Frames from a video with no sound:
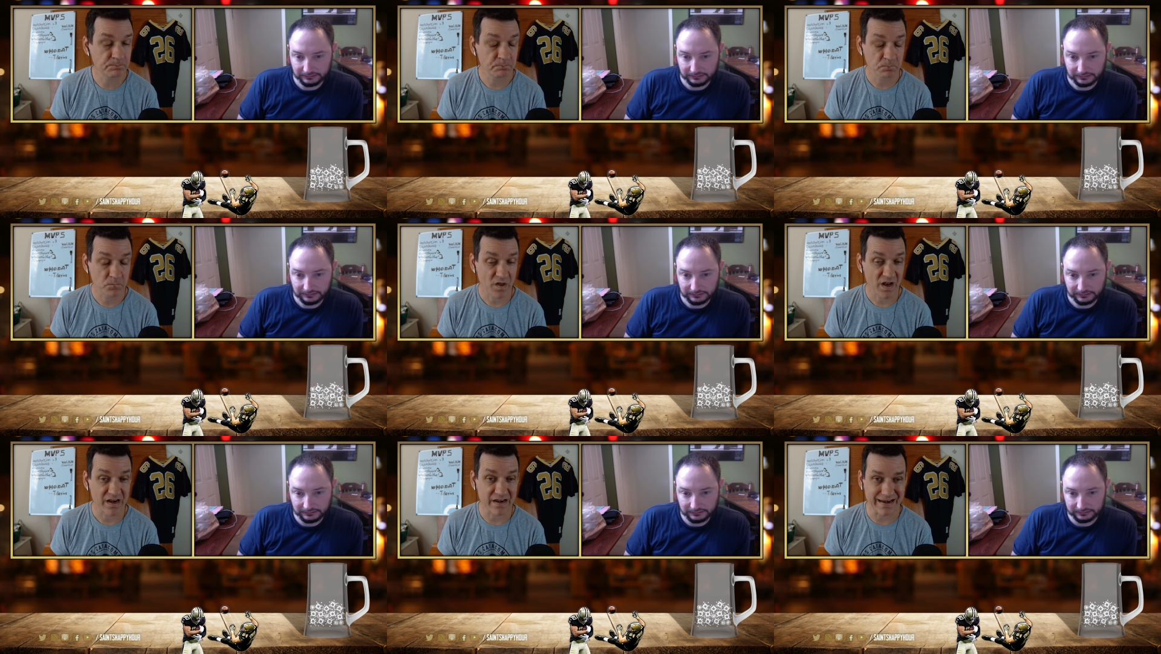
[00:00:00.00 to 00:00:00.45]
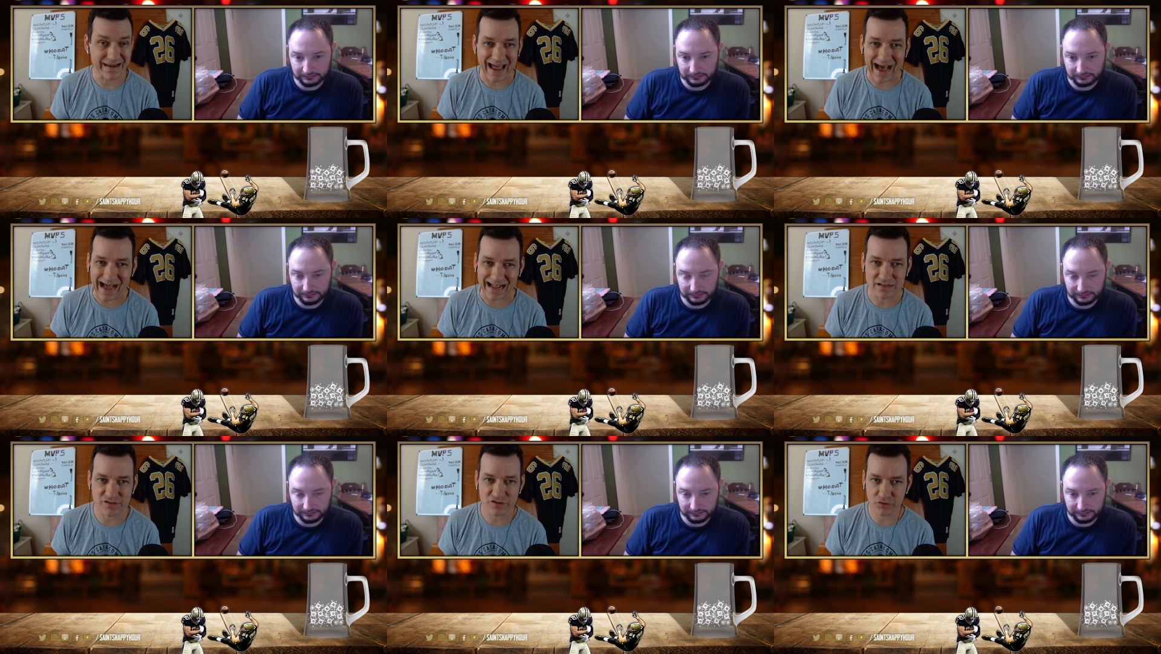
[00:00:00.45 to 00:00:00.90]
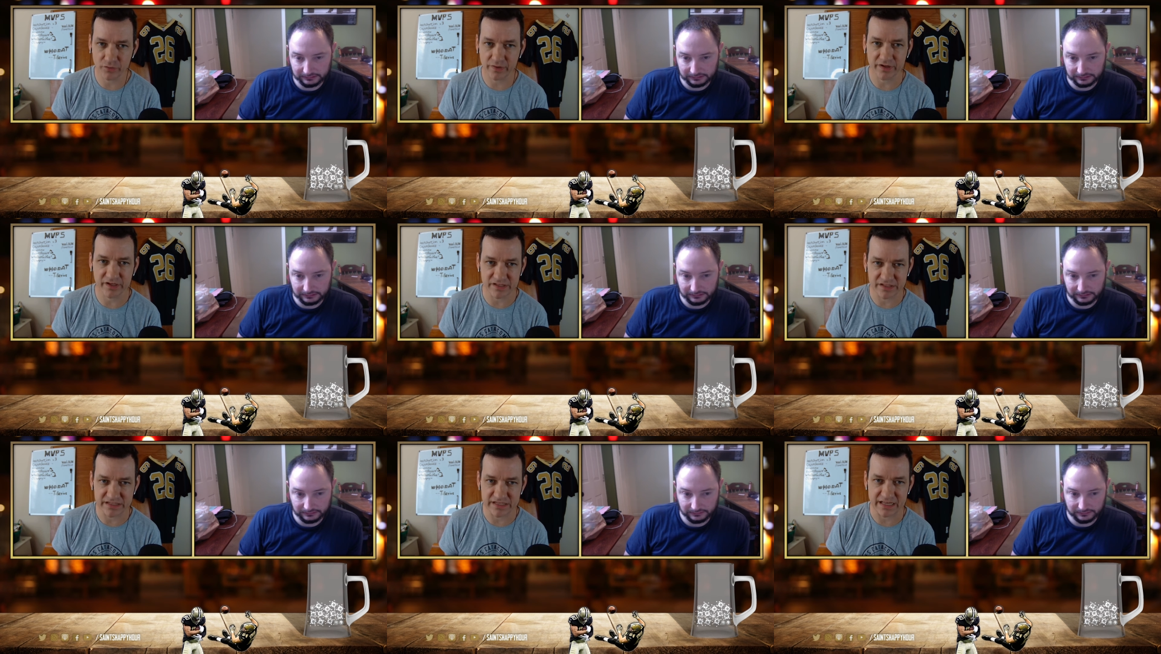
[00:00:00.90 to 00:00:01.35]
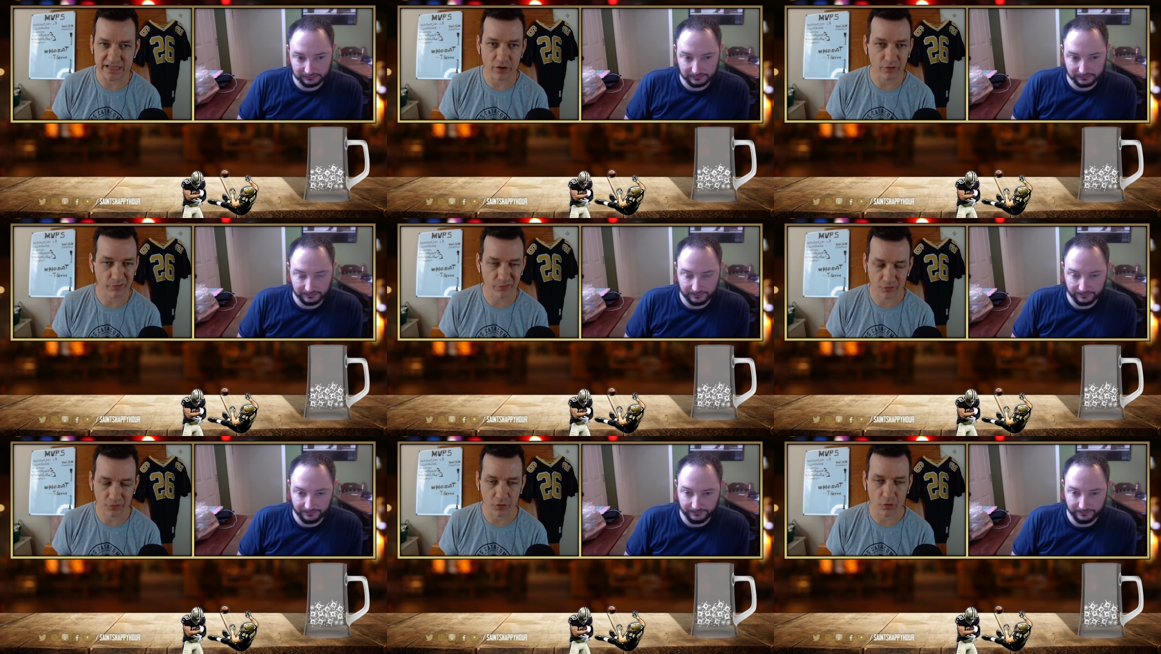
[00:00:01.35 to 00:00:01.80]
Speaker 1: not doing a deal
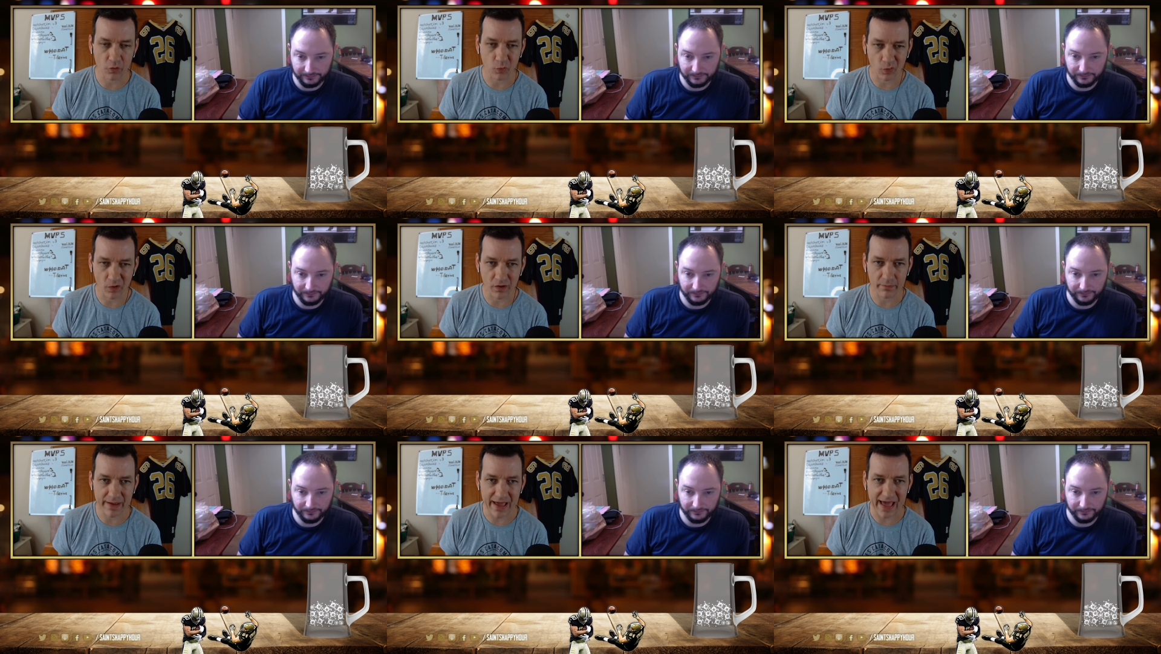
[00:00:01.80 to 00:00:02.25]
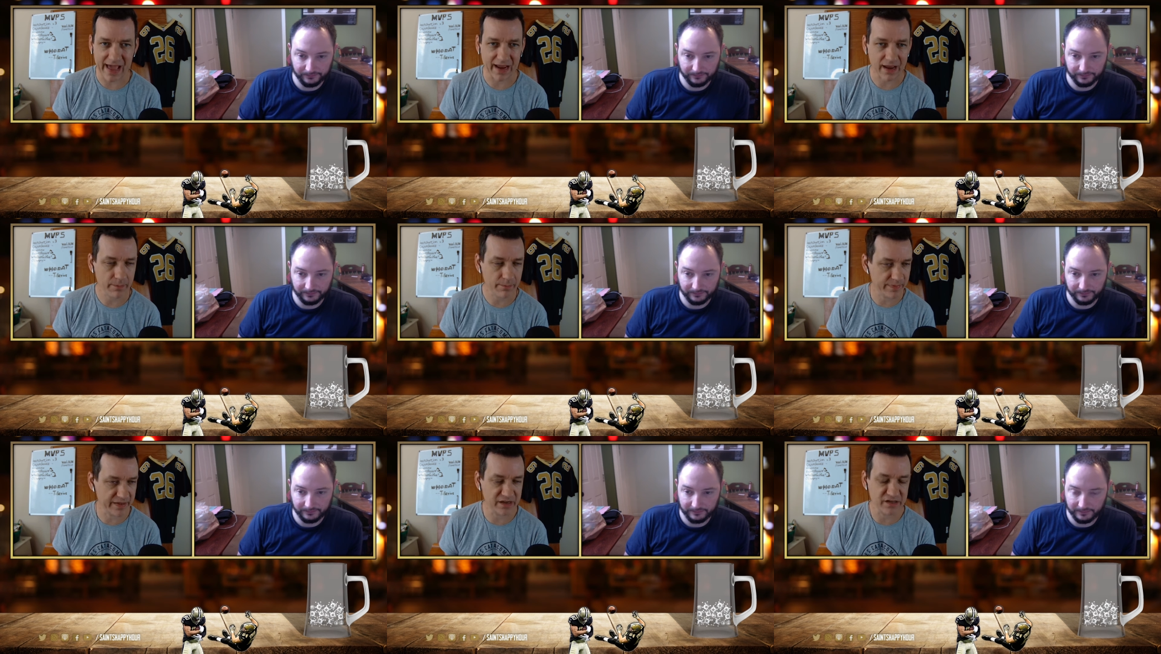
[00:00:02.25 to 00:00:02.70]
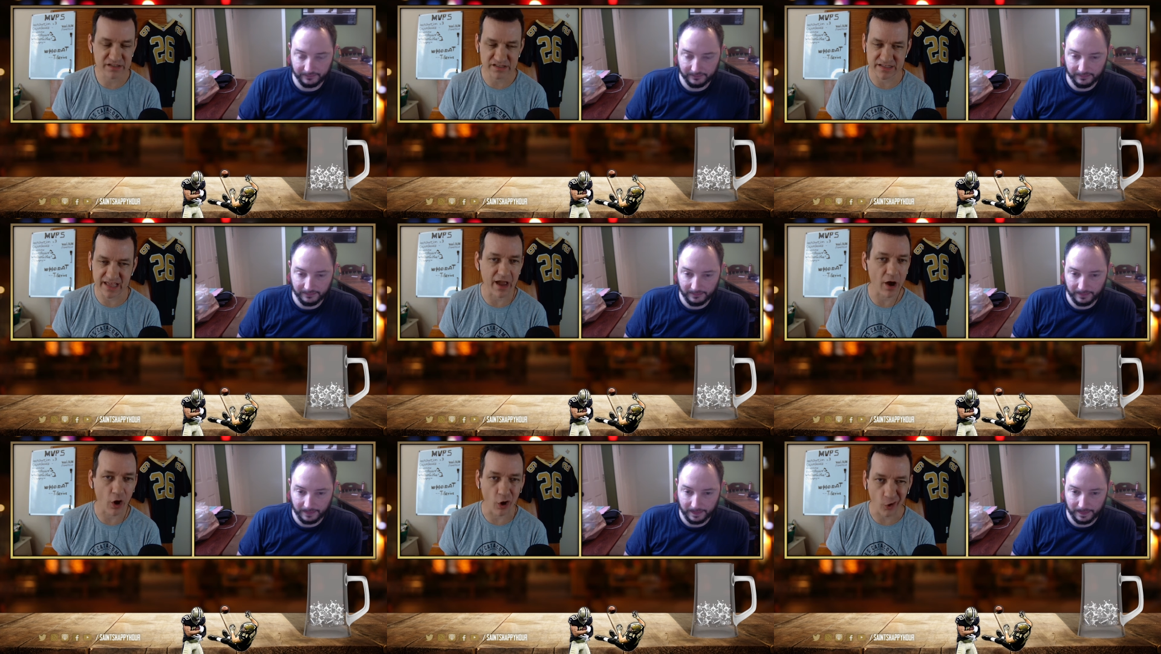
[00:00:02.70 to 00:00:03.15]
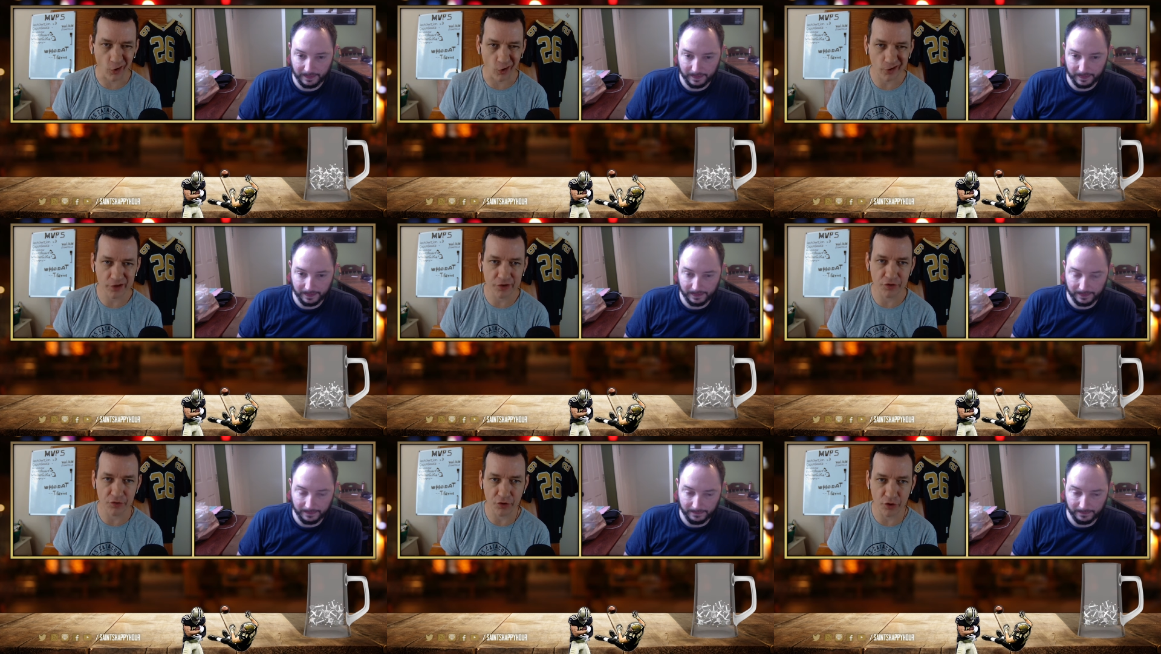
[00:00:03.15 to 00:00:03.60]
for a quarterback because they
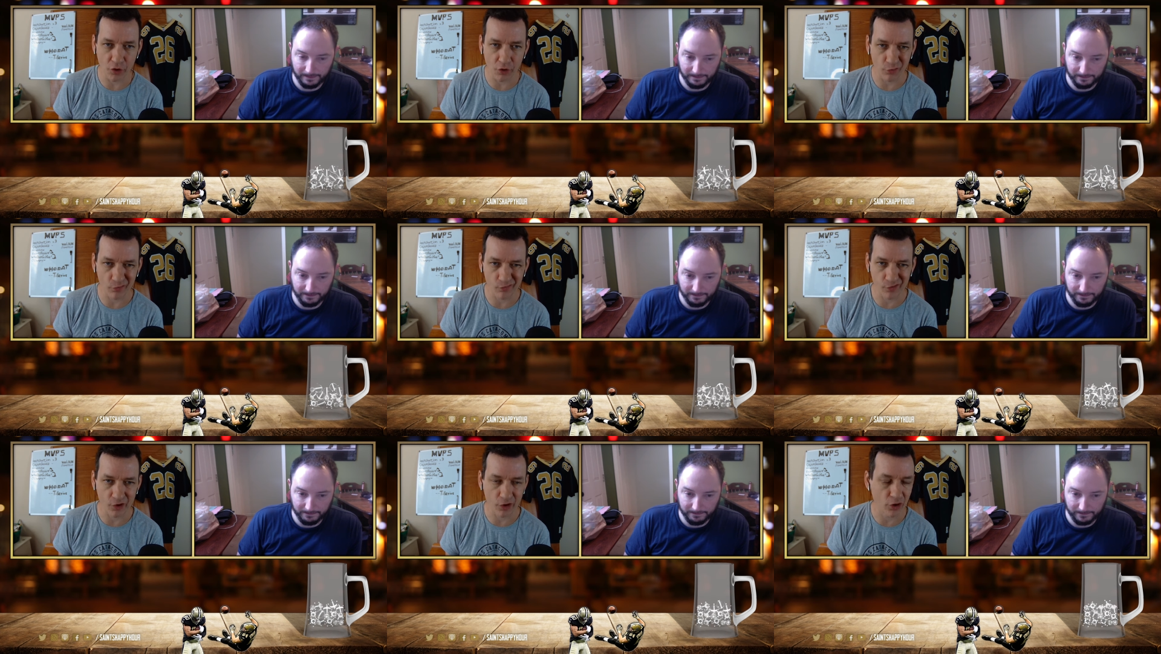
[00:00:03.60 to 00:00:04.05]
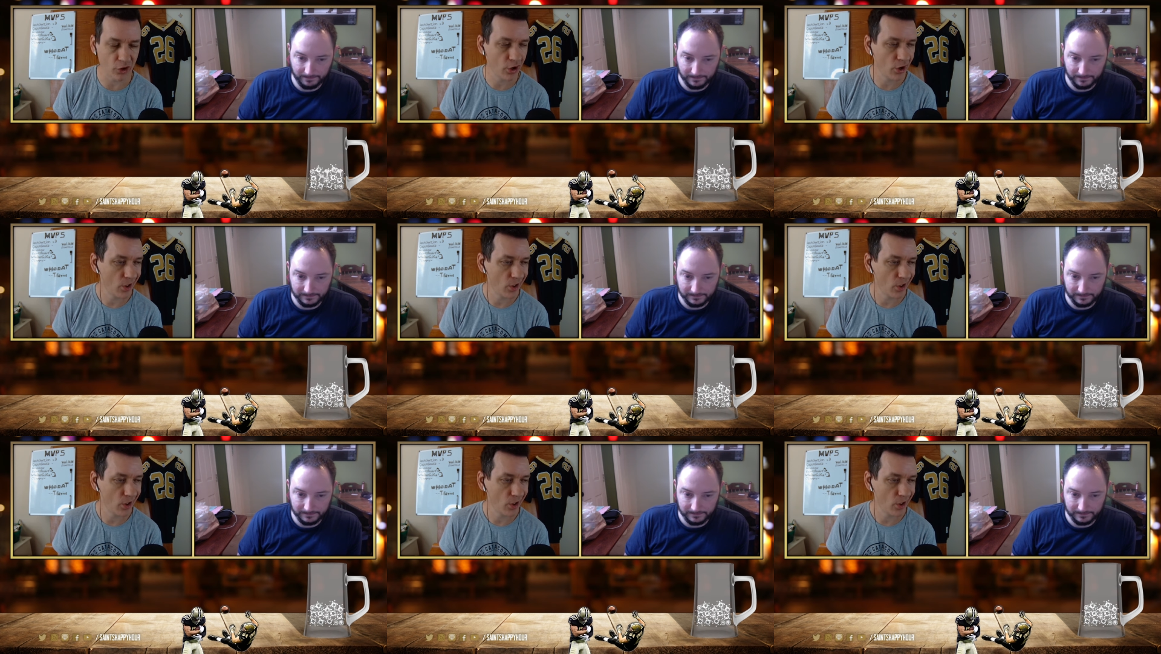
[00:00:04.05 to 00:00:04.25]
argued over